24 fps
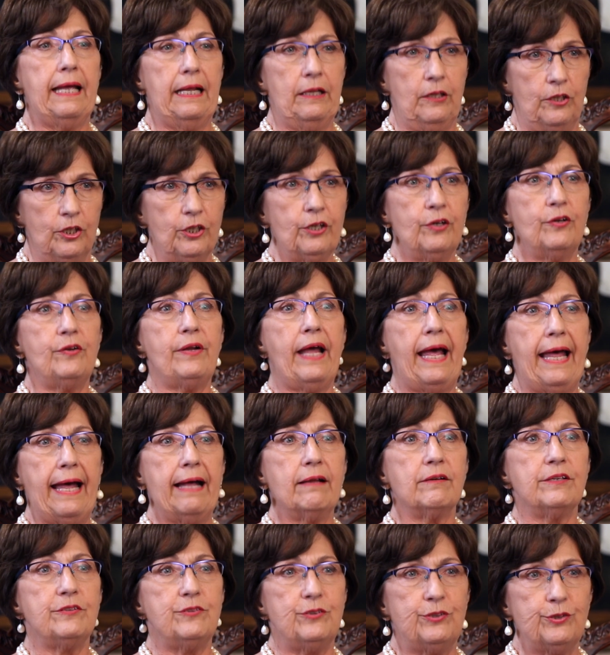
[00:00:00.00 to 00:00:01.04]
Learn
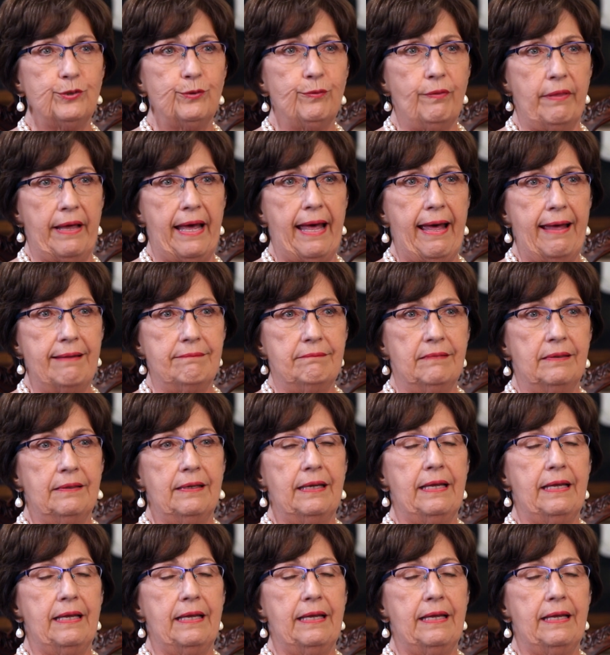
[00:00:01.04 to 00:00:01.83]
how to do that,